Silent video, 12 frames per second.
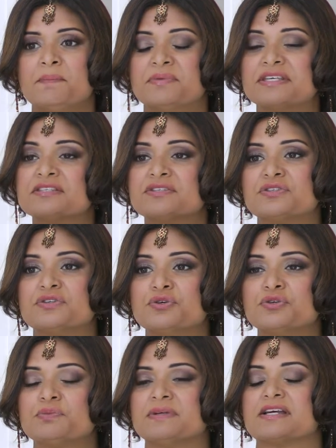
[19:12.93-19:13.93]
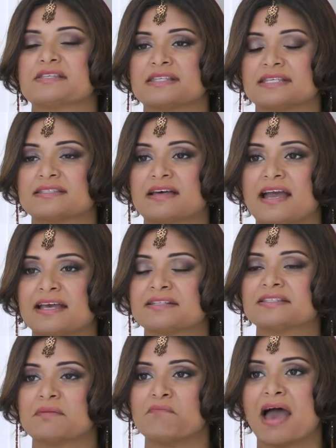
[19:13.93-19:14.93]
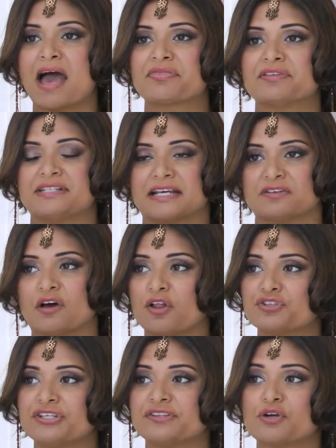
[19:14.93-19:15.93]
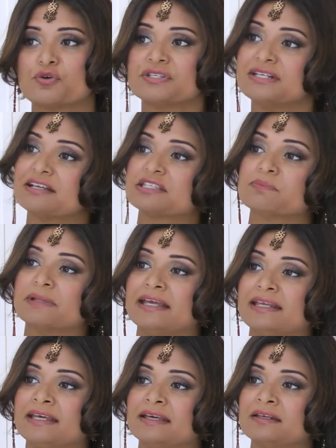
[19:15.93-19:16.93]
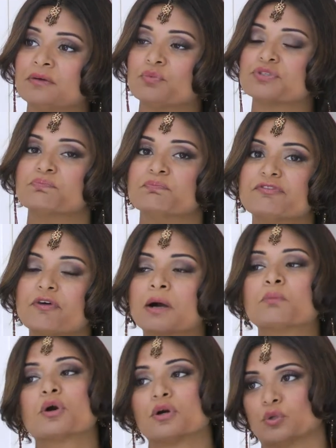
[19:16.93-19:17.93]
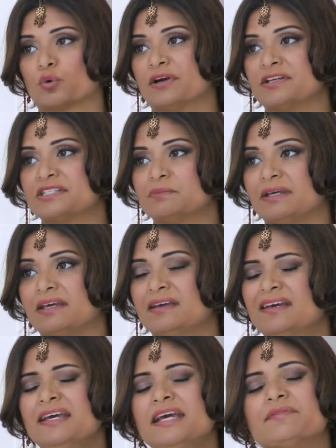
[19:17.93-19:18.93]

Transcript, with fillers: business news, because of the science, the math, the technology that goes into explaining it, was far more alluring to me.